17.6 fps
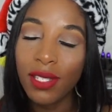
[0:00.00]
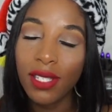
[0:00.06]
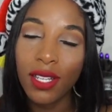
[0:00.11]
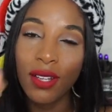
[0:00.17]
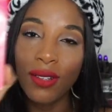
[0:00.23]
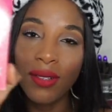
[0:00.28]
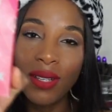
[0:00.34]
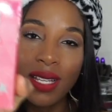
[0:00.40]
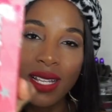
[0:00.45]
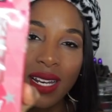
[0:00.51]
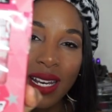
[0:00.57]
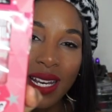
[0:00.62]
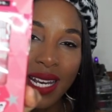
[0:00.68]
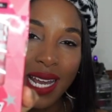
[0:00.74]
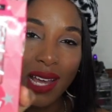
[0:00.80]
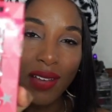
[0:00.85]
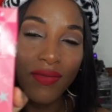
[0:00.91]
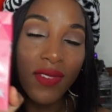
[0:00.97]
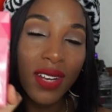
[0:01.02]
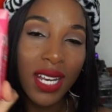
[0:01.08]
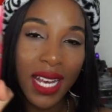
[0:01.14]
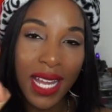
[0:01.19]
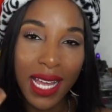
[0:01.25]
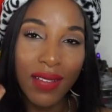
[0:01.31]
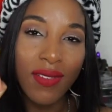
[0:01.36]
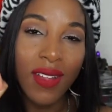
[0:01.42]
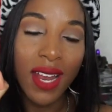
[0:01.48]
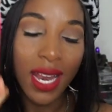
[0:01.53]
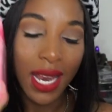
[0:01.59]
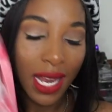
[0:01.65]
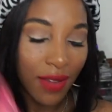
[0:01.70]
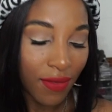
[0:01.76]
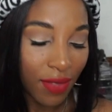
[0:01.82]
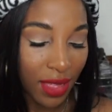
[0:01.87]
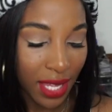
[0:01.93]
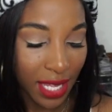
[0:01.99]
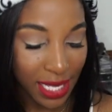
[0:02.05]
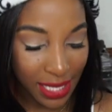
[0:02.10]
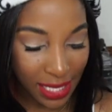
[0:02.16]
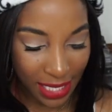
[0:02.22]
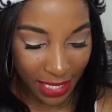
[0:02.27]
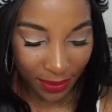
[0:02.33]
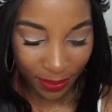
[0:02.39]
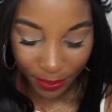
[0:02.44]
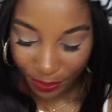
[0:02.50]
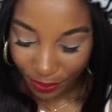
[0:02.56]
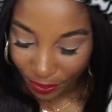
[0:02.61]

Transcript: So love, love, love this.